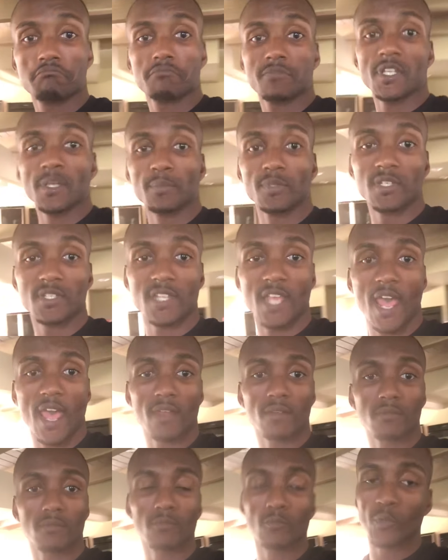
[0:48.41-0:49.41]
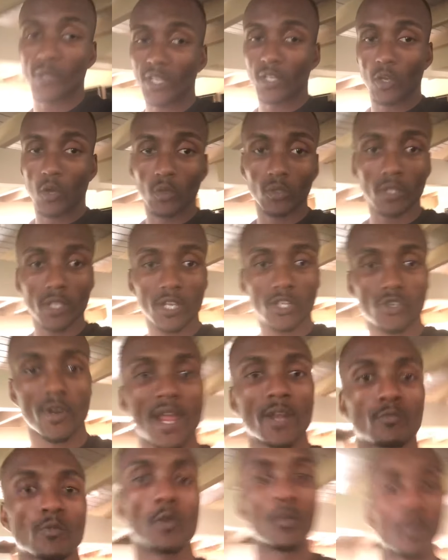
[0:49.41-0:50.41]
Simple as that. We can only
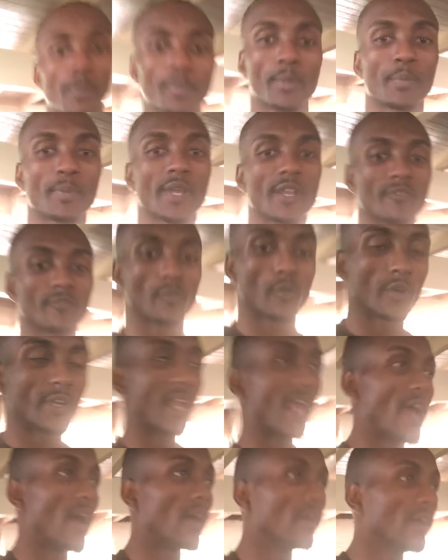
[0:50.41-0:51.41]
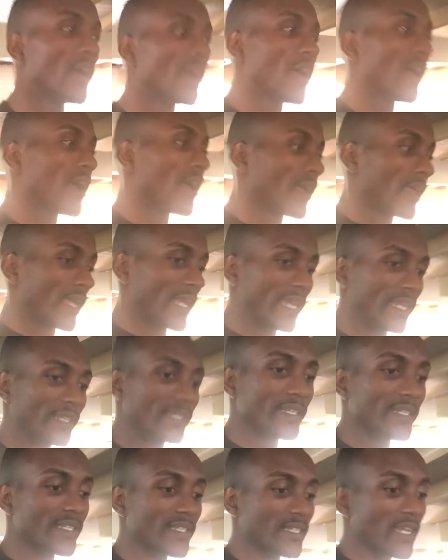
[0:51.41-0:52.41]
attract what we're prepared for. Now, in
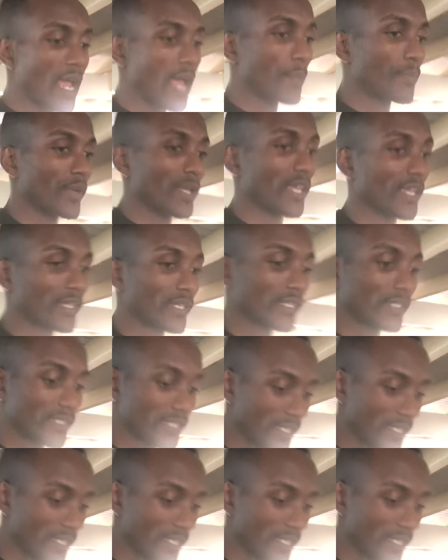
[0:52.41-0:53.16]
this topic